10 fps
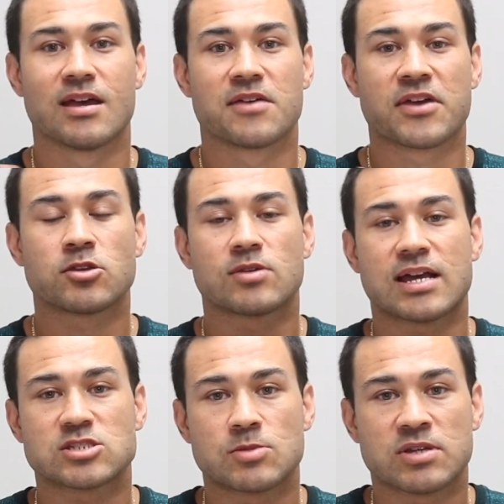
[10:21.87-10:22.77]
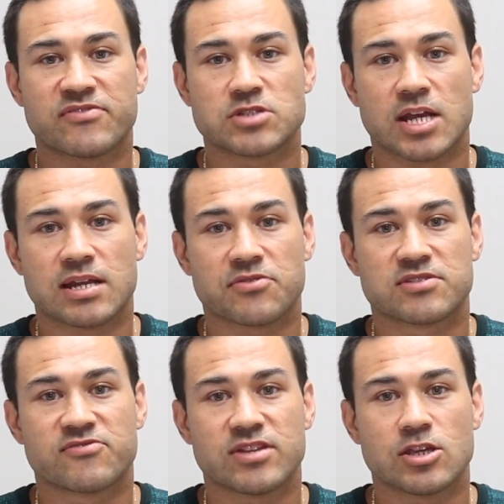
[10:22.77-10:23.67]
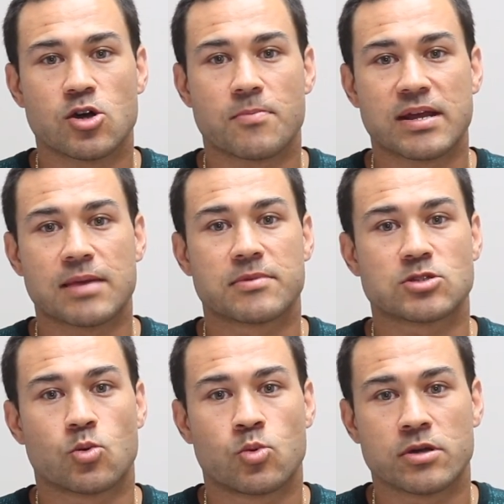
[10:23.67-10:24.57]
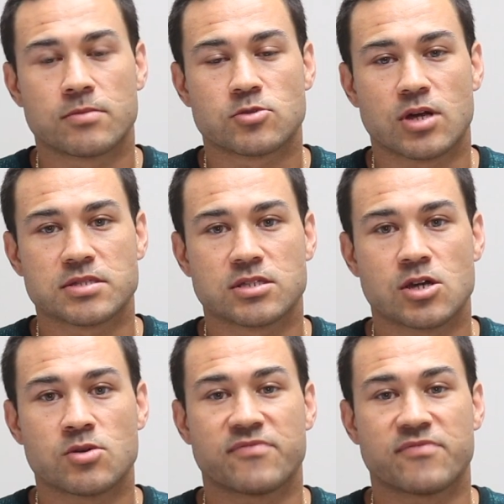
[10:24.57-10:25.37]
Thank you guys so much for checking out this video. My name is William Grazione.